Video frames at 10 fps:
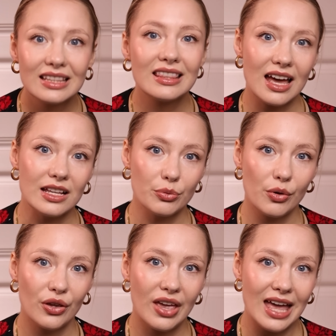that is
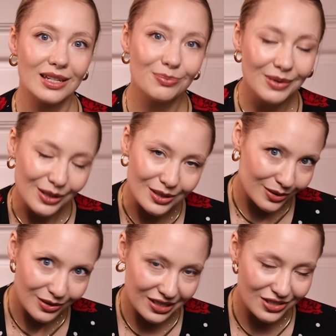what you get,
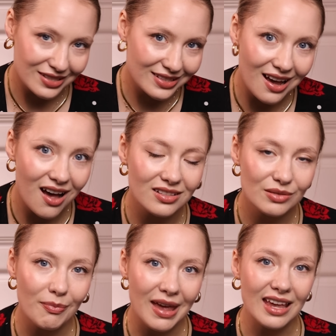because you just
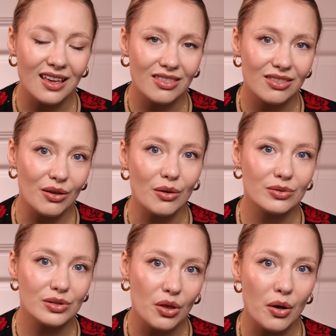can't make
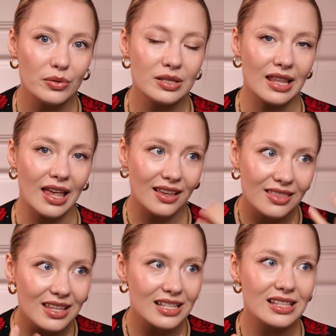those notes,
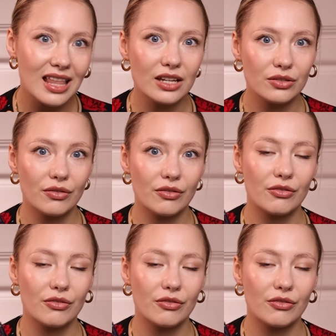like this light of a